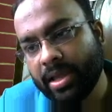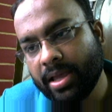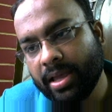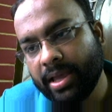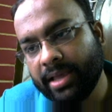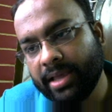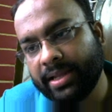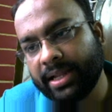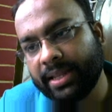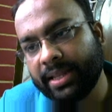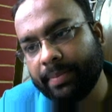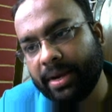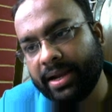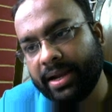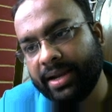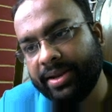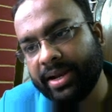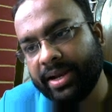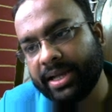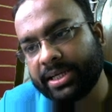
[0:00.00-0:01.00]
is nothing but
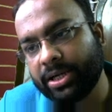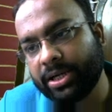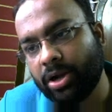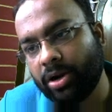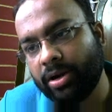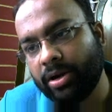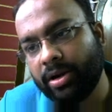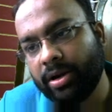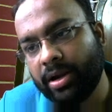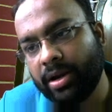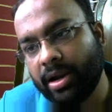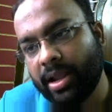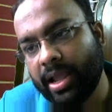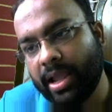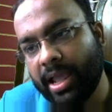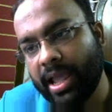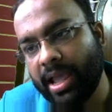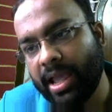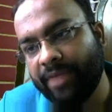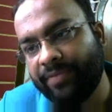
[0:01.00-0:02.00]
integration on
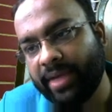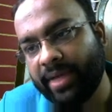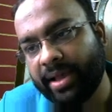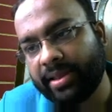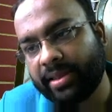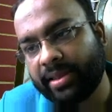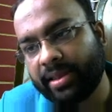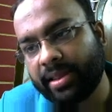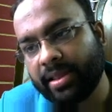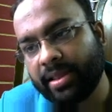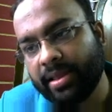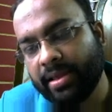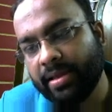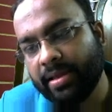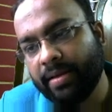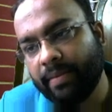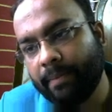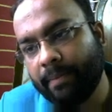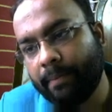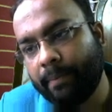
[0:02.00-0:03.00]
fx
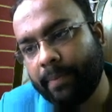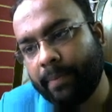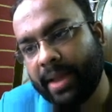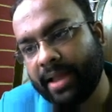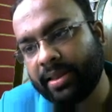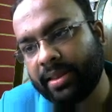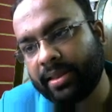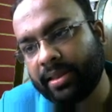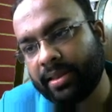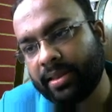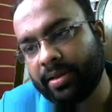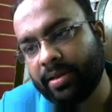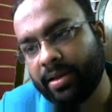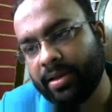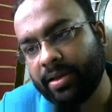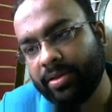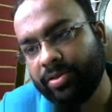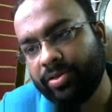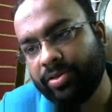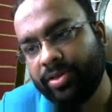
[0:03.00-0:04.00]
plus
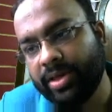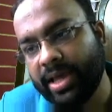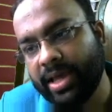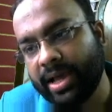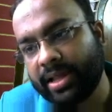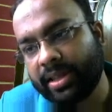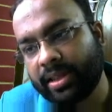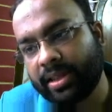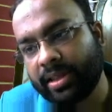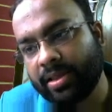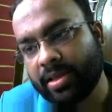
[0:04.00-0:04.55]
gx